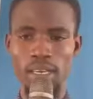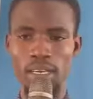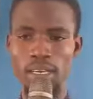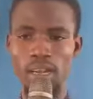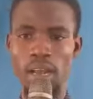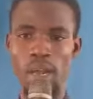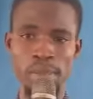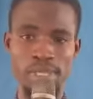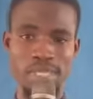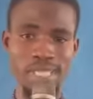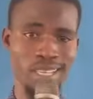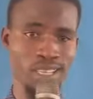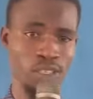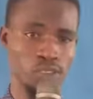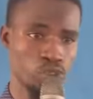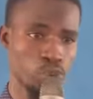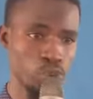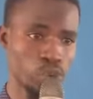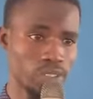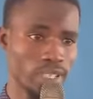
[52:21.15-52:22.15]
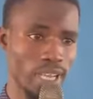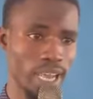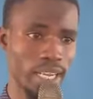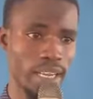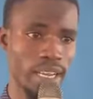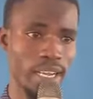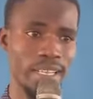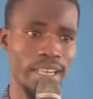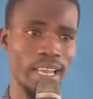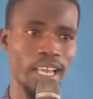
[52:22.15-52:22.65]
grammatical suicide
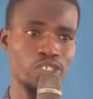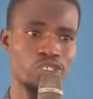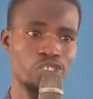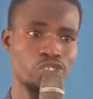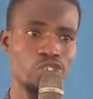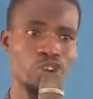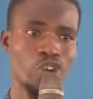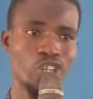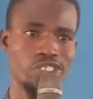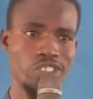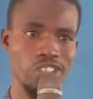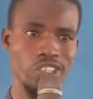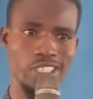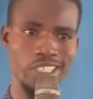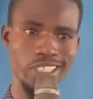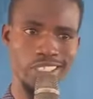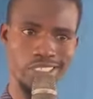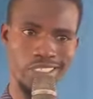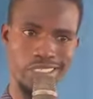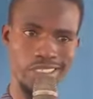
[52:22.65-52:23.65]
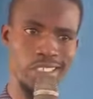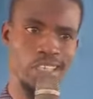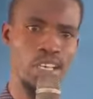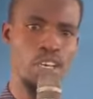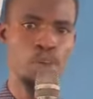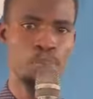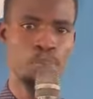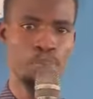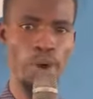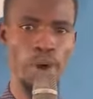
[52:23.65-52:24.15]
and their
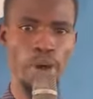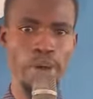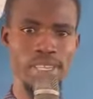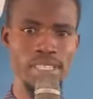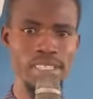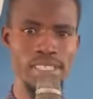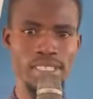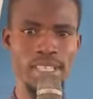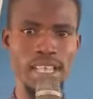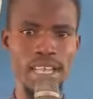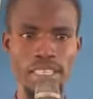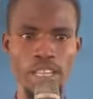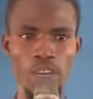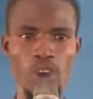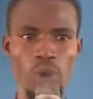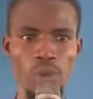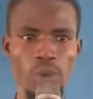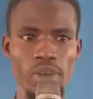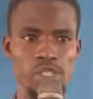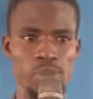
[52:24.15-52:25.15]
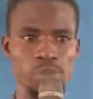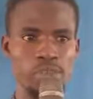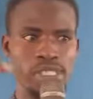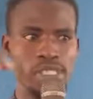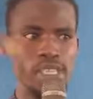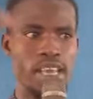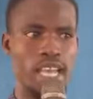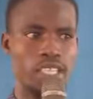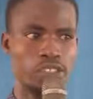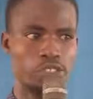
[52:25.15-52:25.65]
structureless points that they always
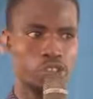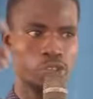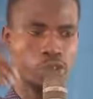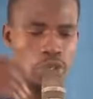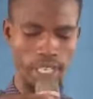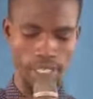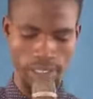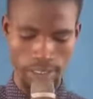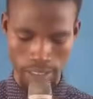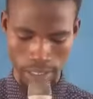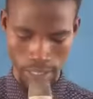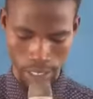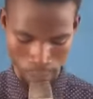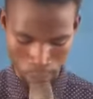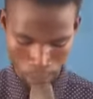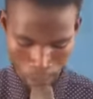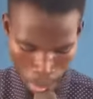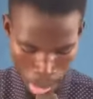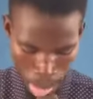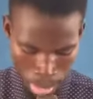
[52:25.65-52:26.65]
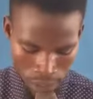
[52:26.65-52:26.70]
misguide students here.